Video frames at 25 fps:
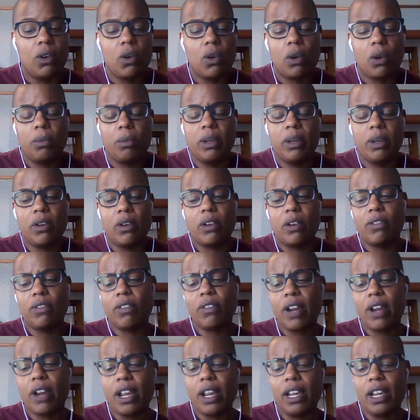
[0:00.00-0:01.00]
or we are
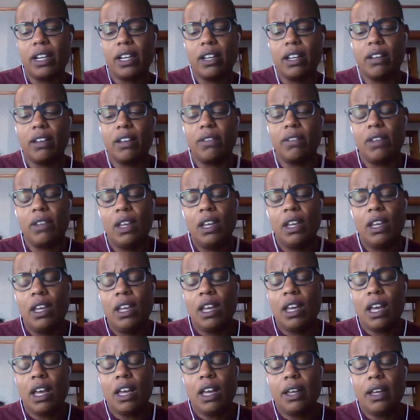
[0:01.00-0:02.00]
afraid of
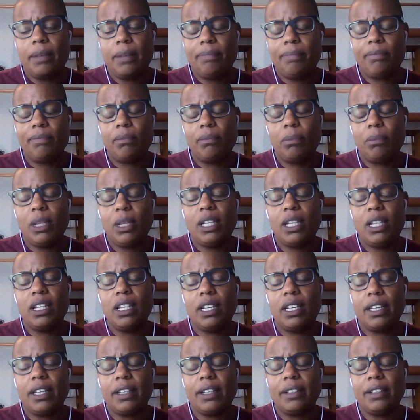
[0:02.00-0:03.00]
not
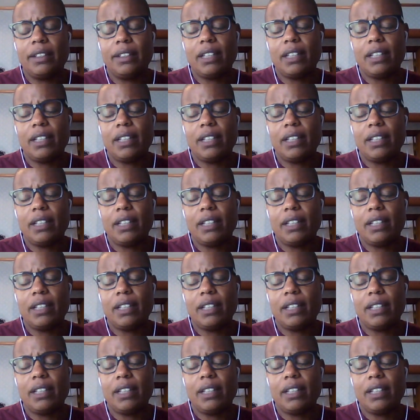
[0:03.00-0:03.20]
being